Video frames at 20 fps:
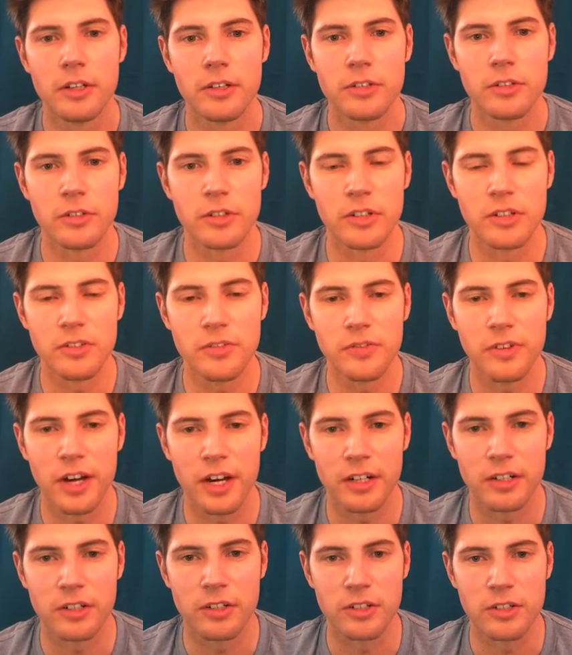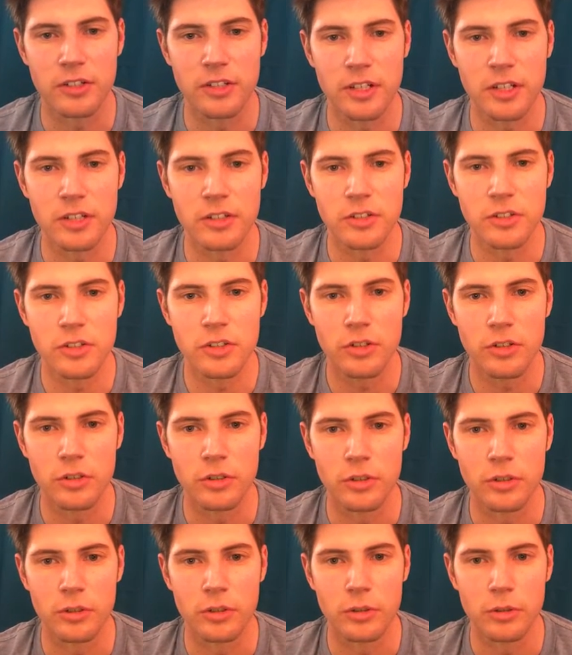So this factors
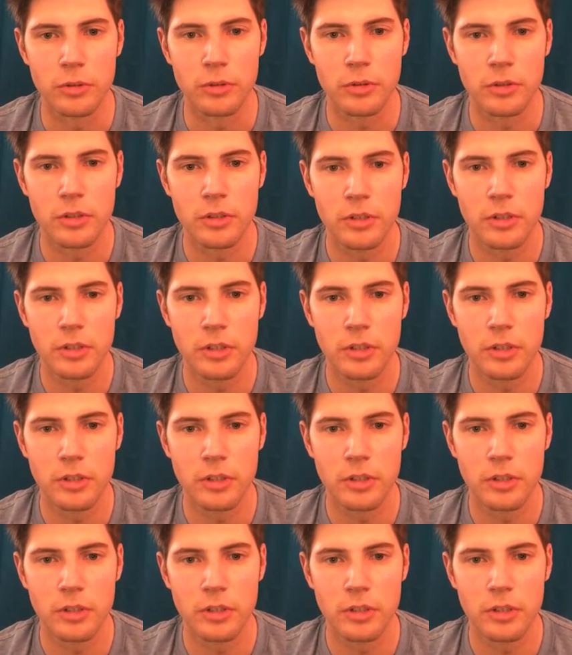into